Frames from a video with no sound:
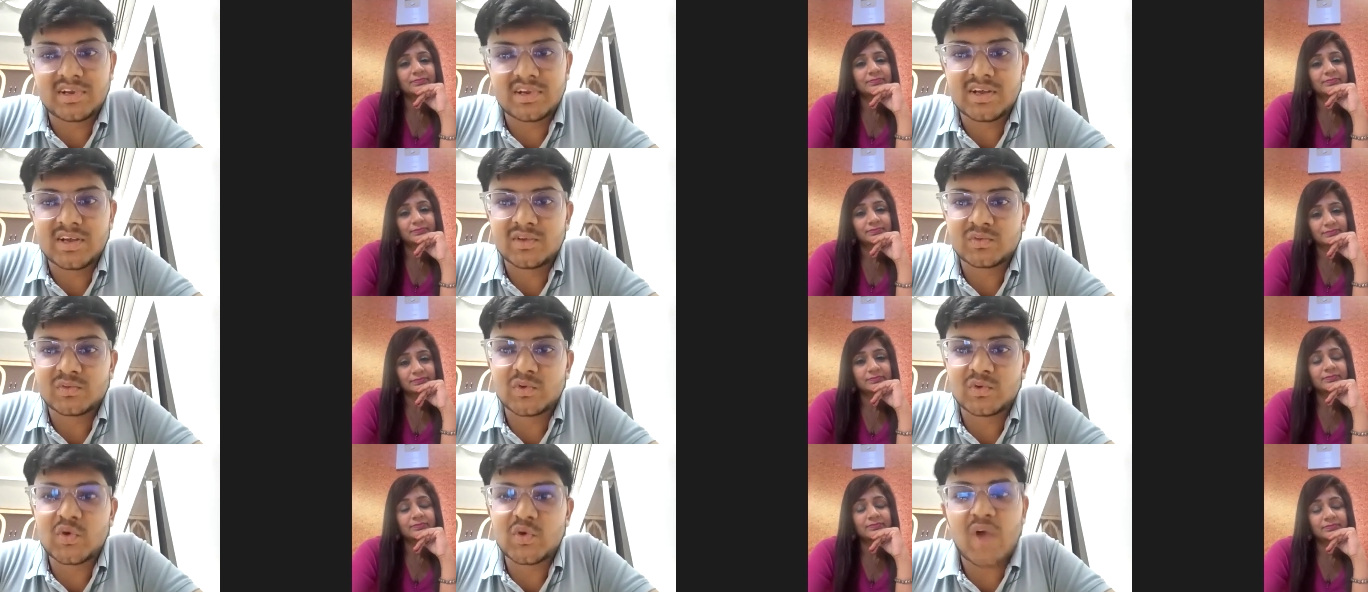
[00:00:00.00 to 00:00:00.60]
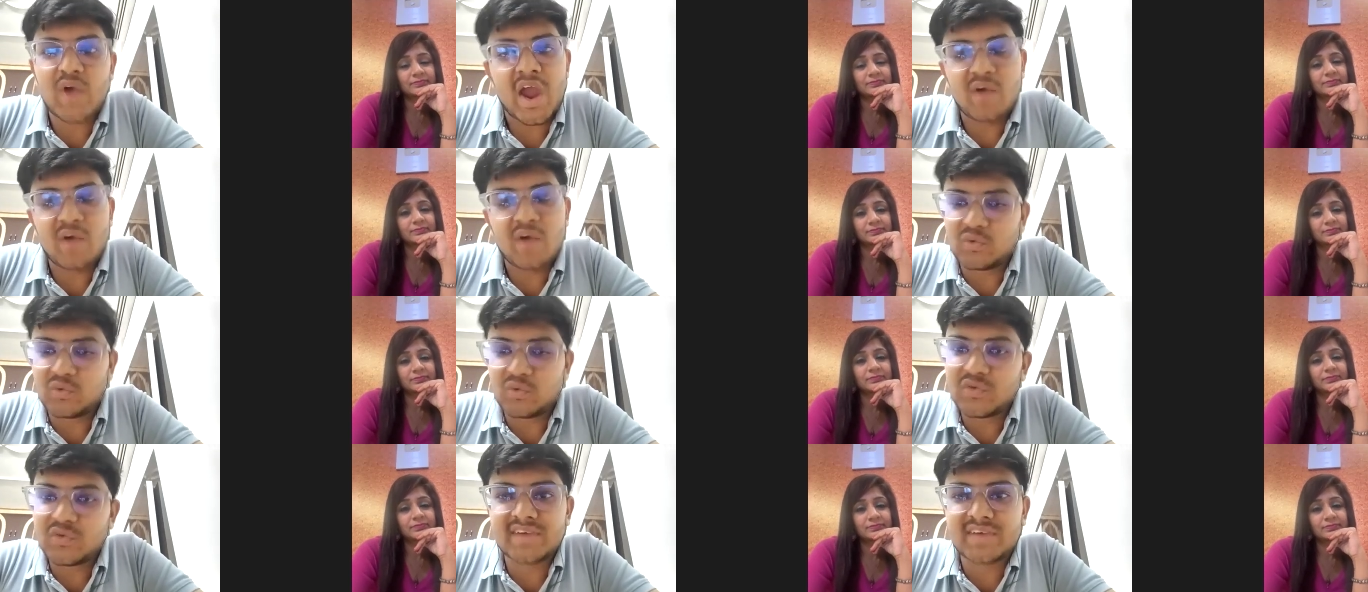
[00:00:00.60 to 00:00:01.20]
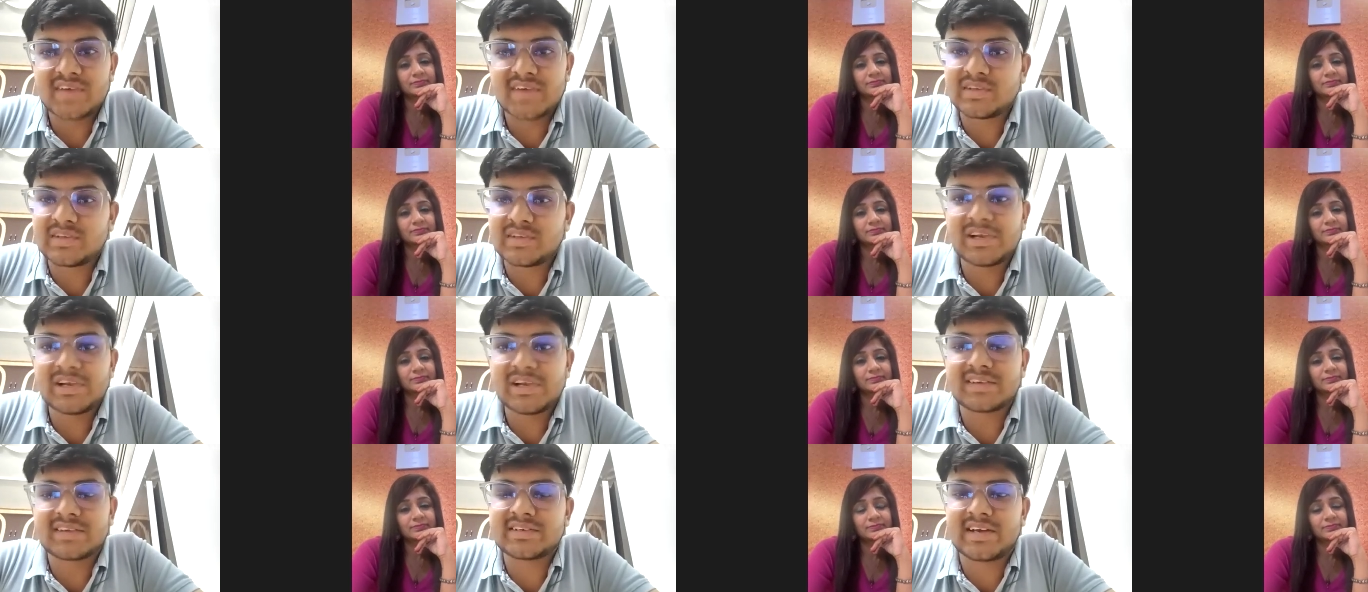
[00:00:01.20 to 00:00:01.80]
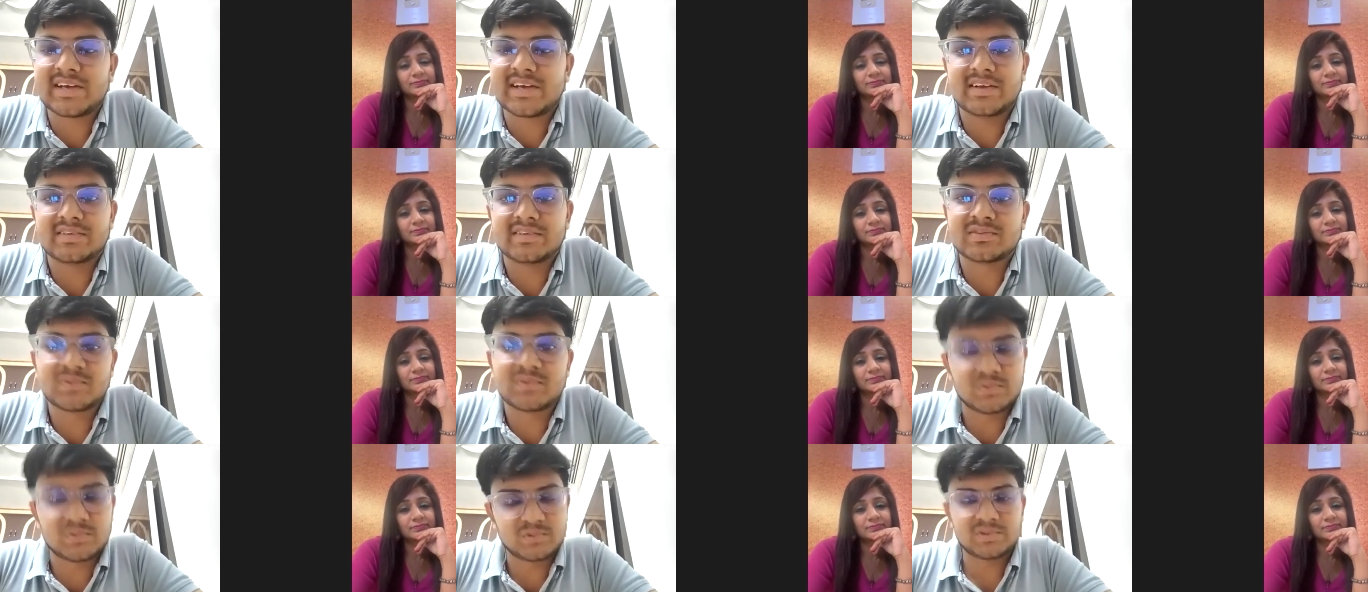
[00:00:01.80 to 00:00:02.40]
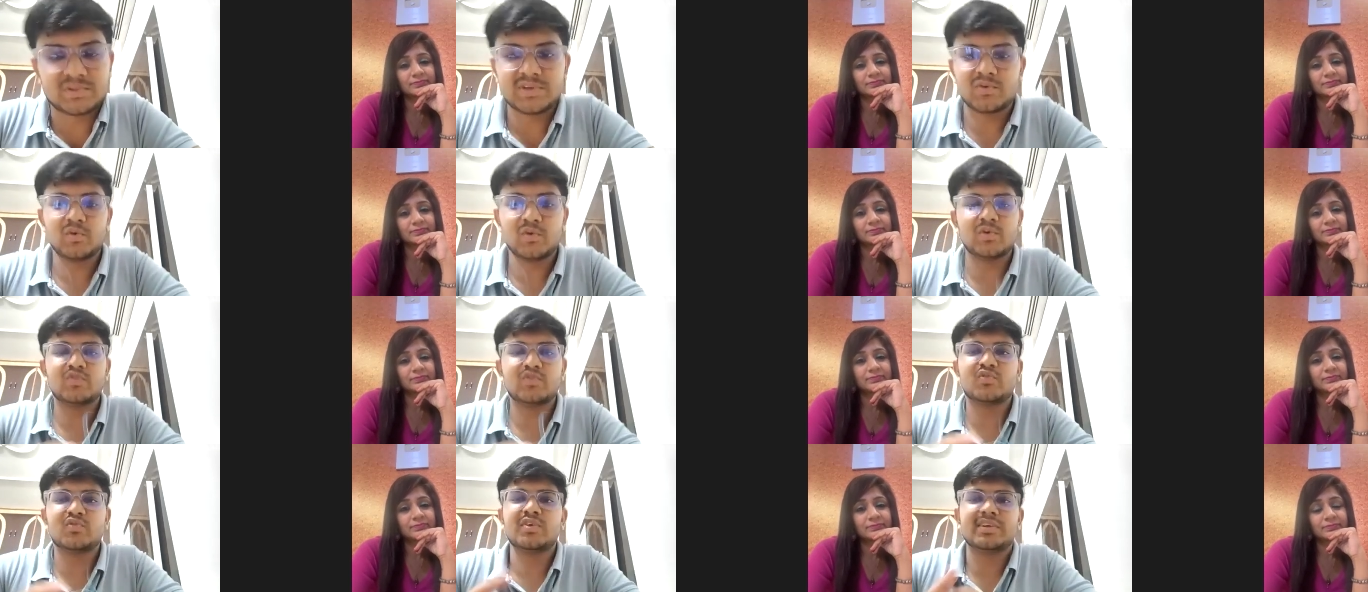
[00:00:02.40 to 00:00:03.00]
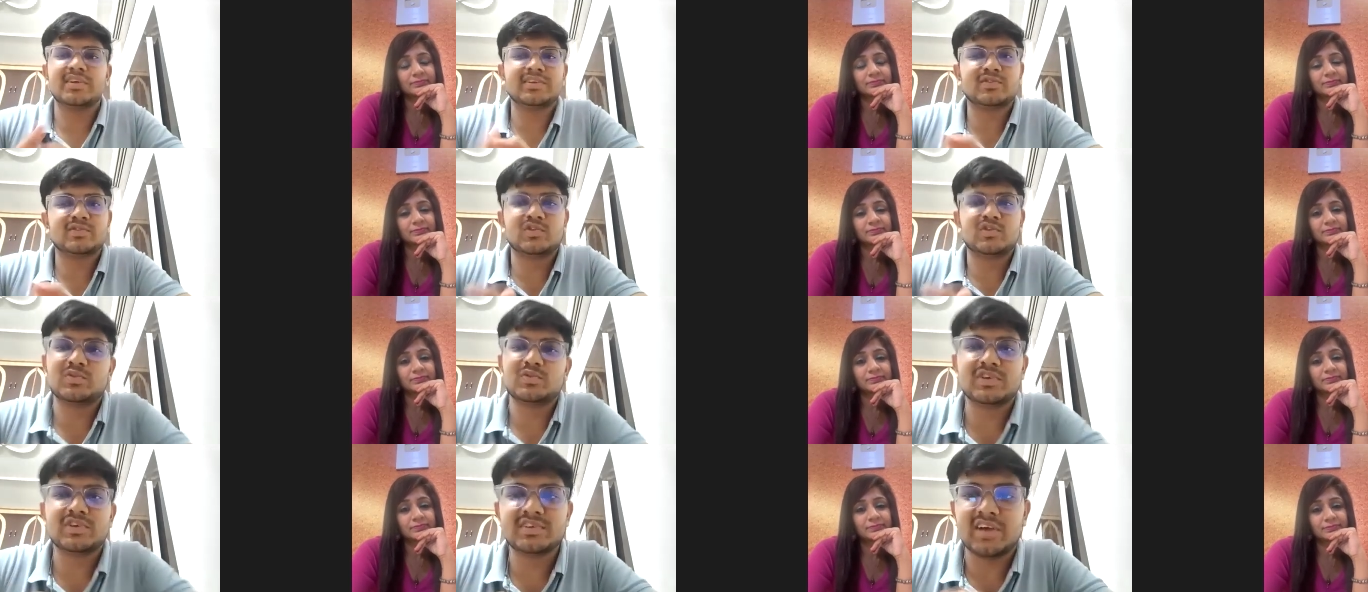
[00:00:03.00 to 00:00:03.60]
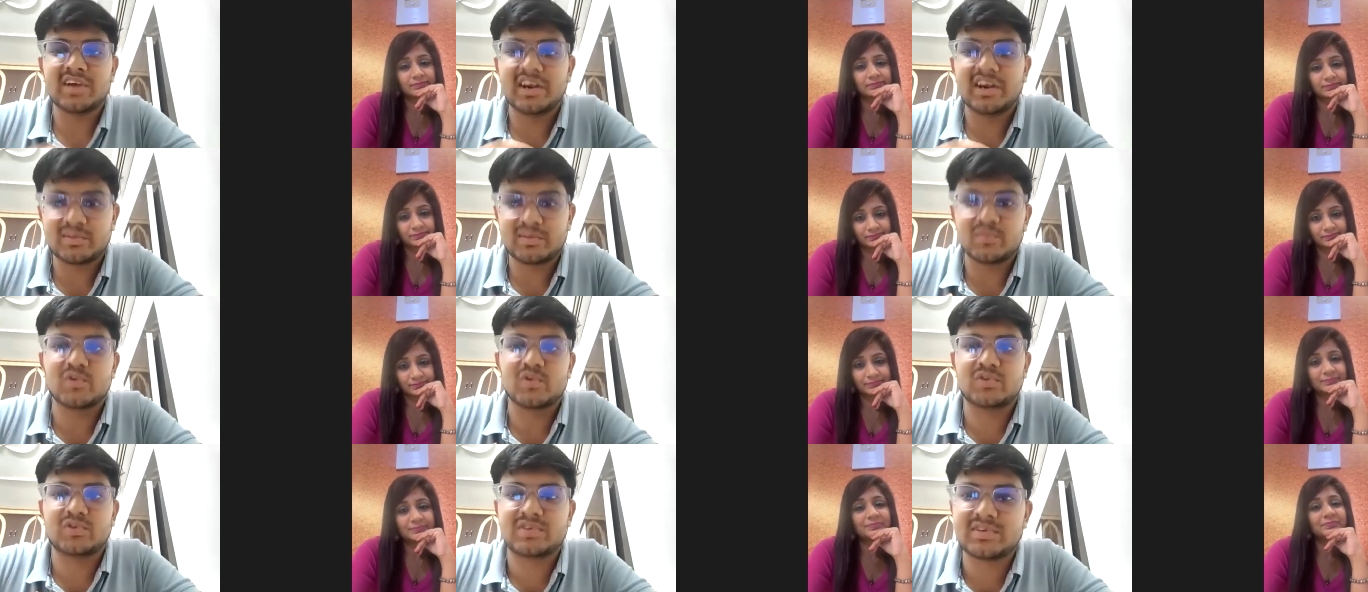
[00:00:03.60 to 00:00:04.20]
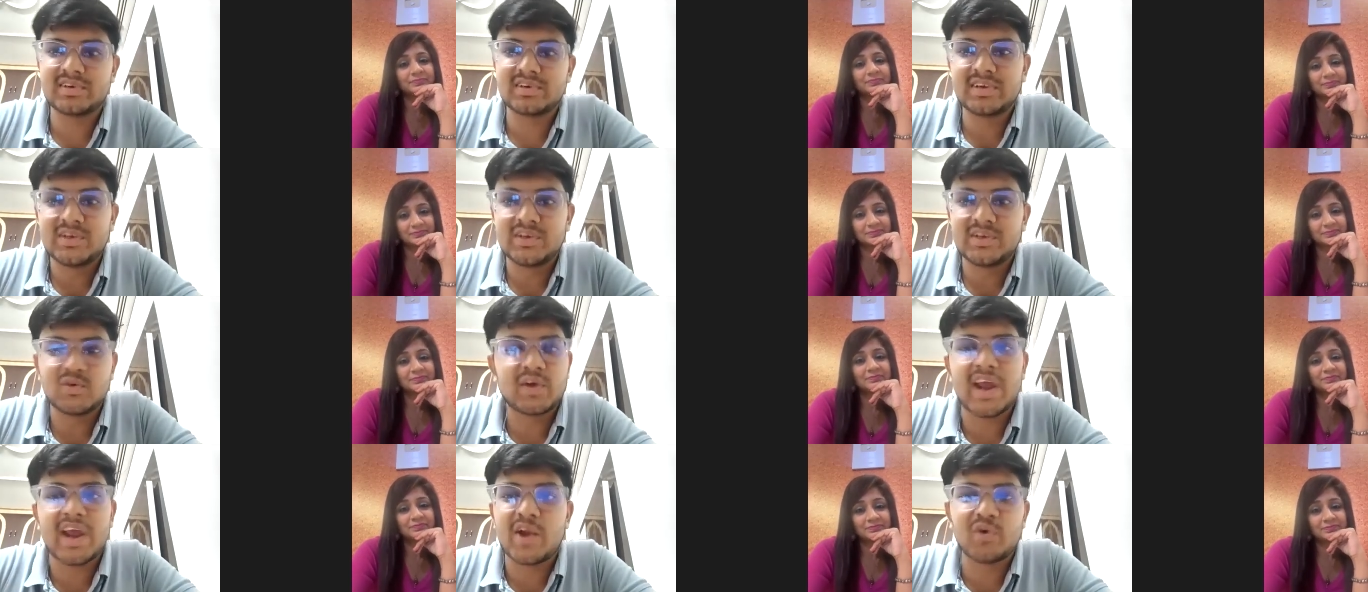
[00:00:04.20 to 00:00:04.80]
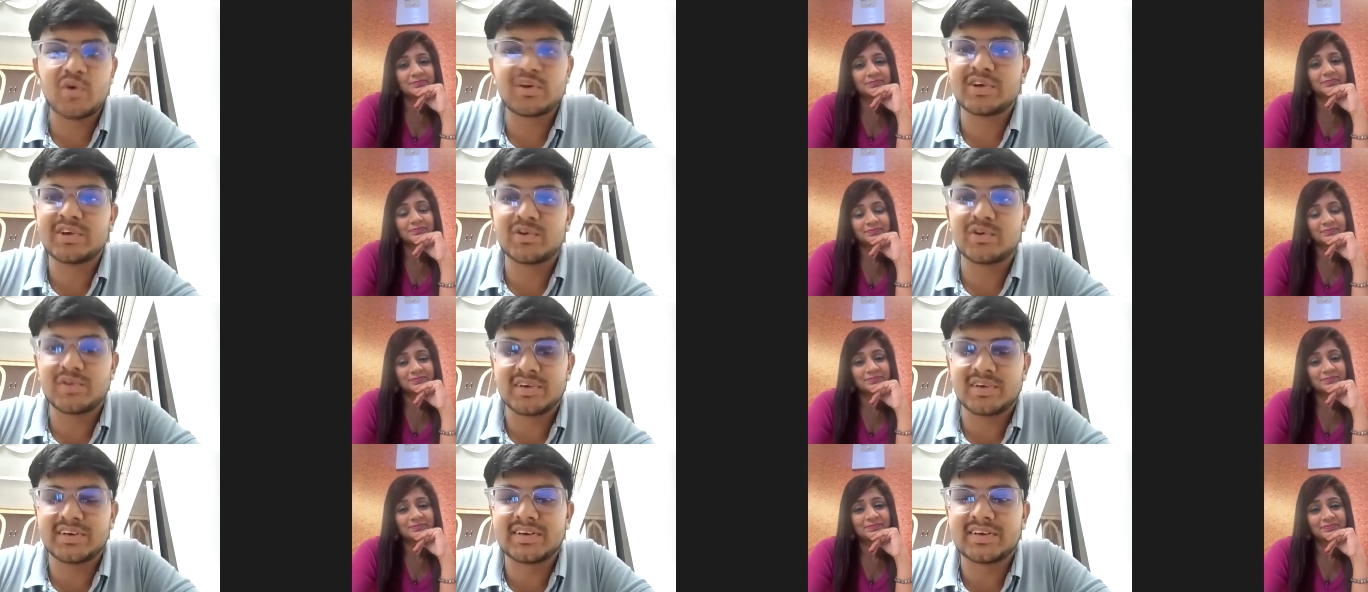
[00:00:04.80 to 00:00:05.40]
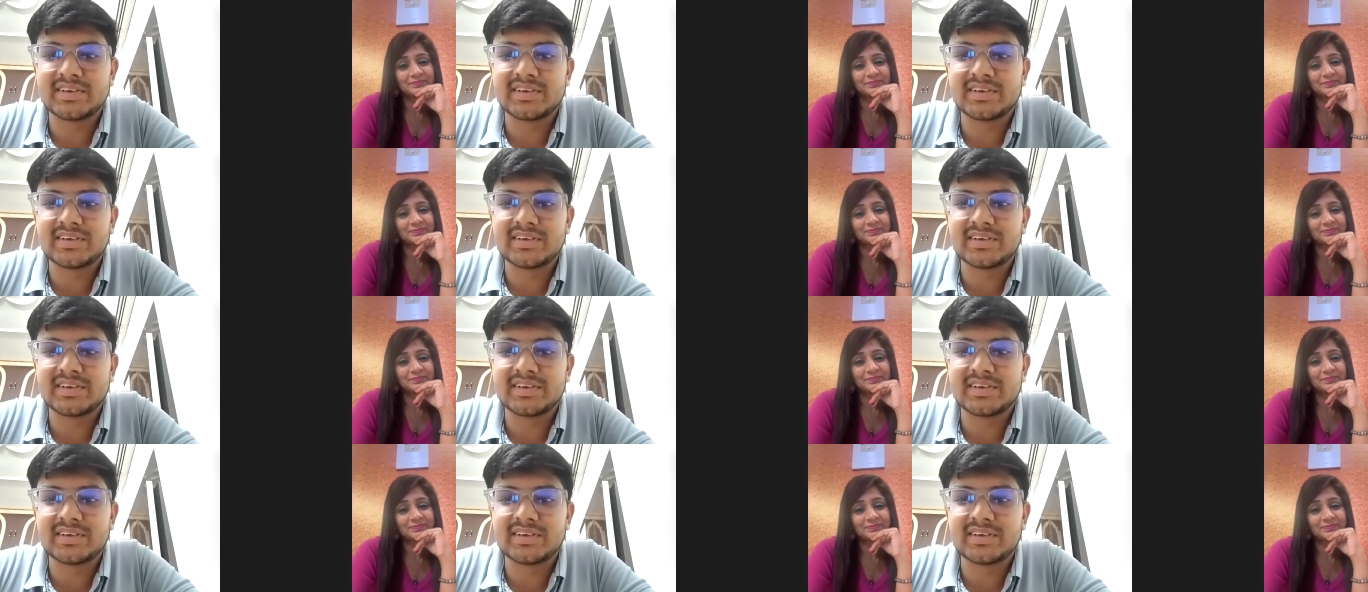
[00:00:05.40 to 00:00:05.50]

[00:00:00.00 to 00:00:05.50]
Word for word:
Speaker 1: So you have to revise them in last ten days. So the role of twentieth notebook is utmost. You cannot ignore it.